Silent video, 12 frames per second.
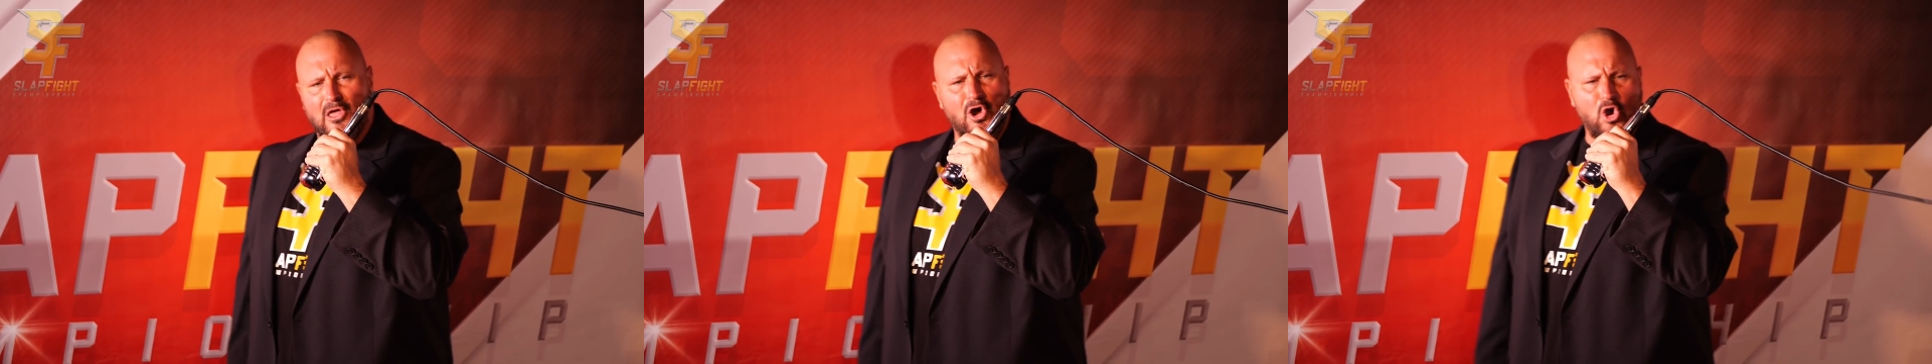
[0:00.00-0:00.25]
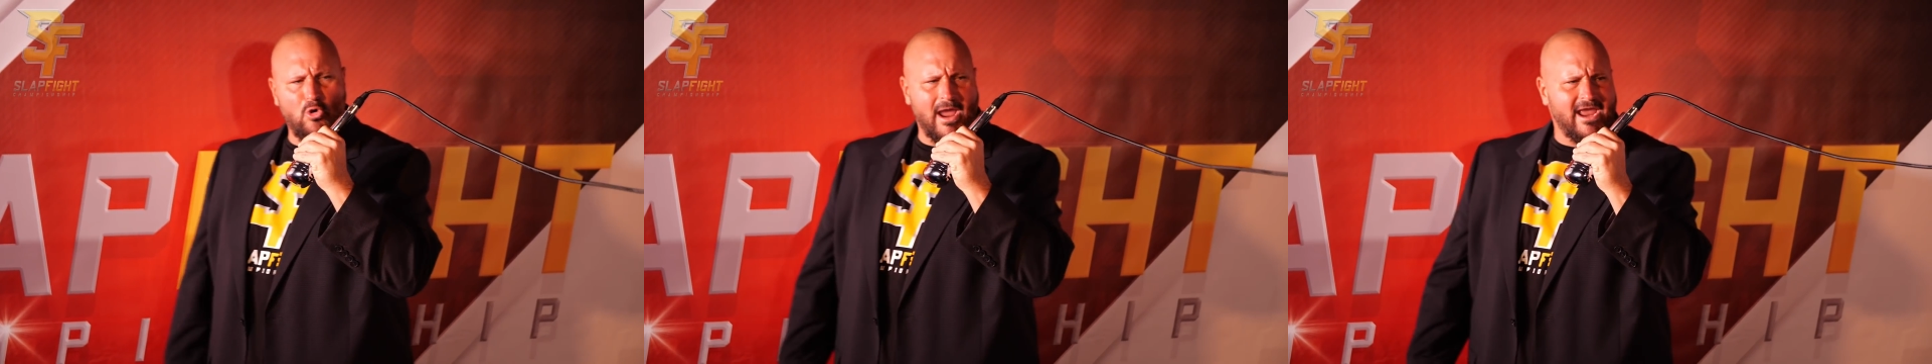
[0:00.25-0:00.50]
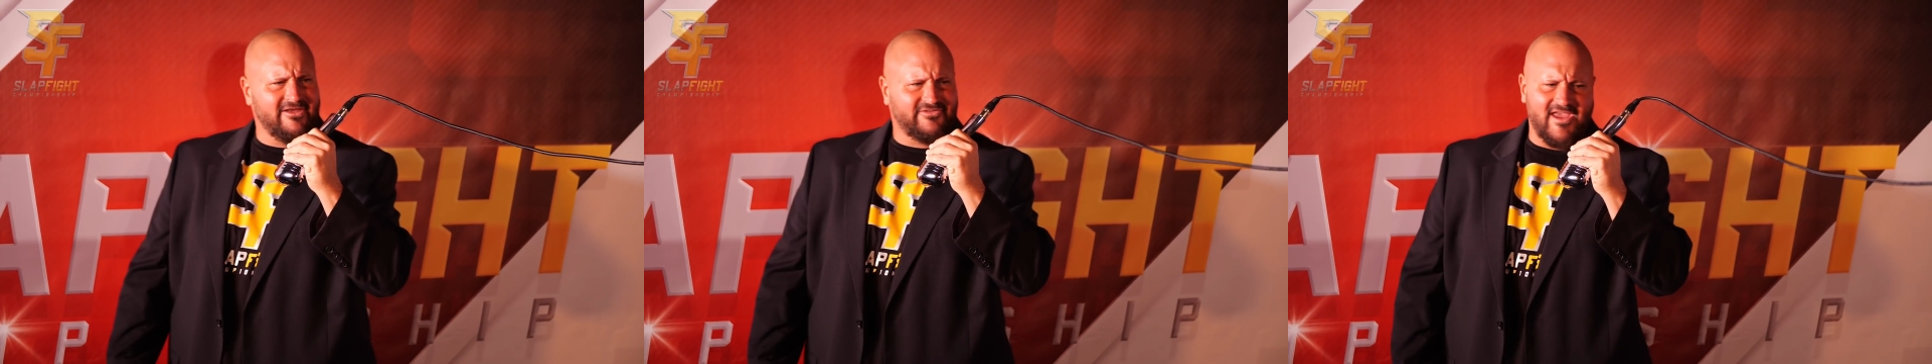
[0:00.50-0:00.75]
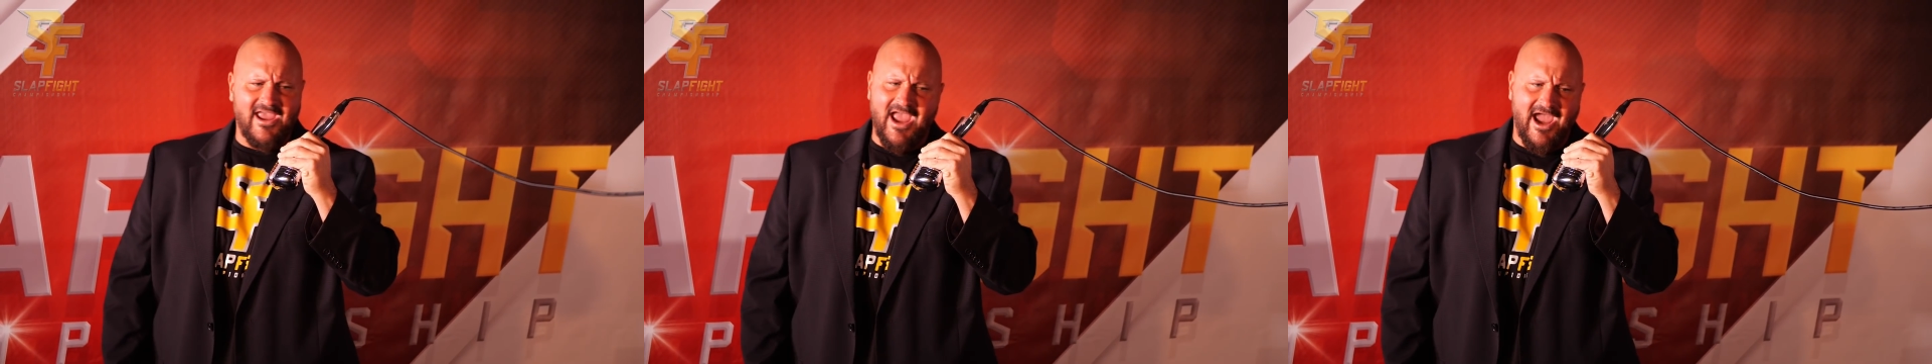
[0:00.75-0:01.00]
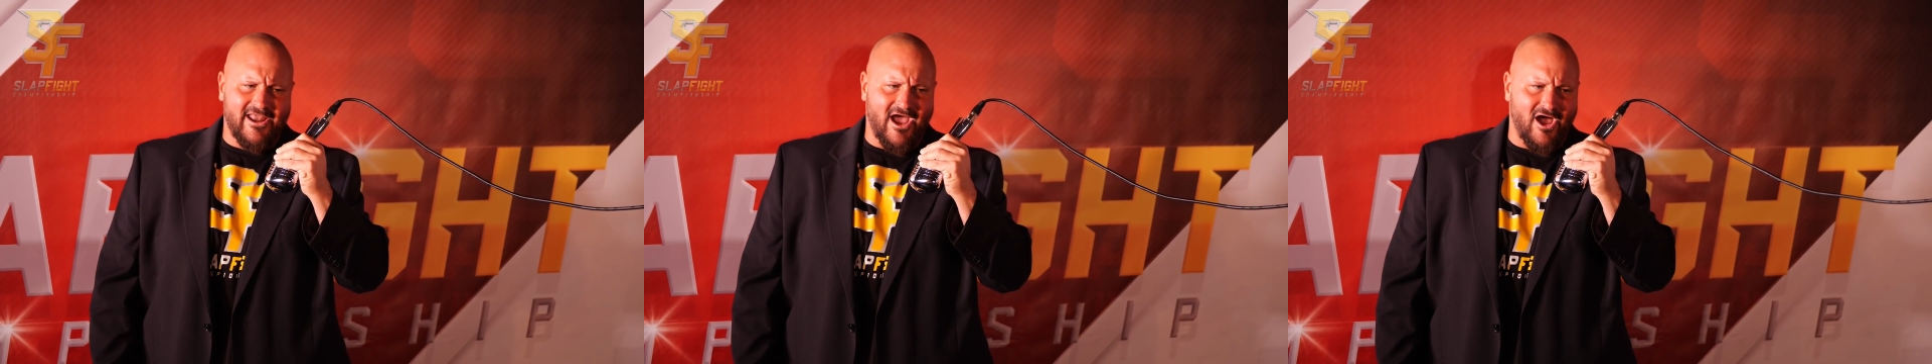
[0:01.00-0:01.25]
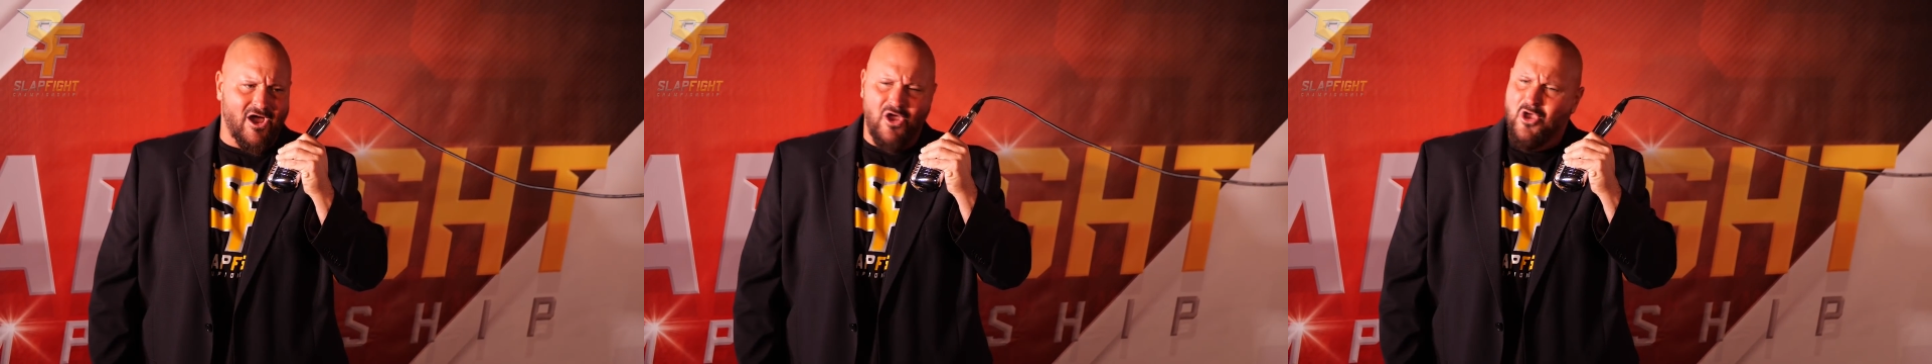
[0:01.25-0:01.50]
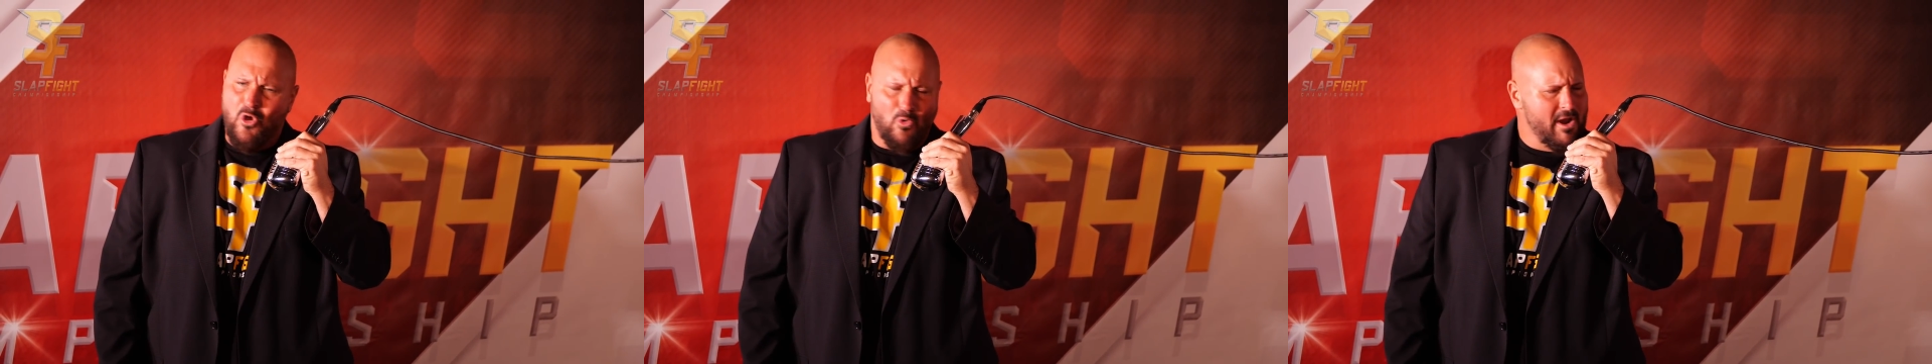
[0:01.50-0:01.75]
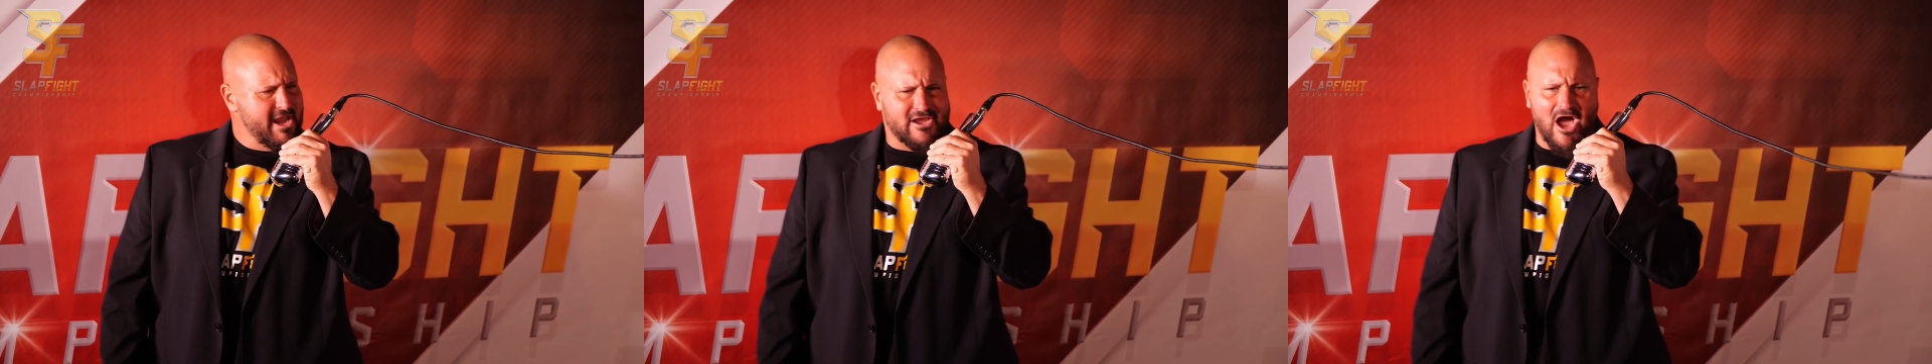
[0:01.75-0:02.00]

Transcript: Louisiana. We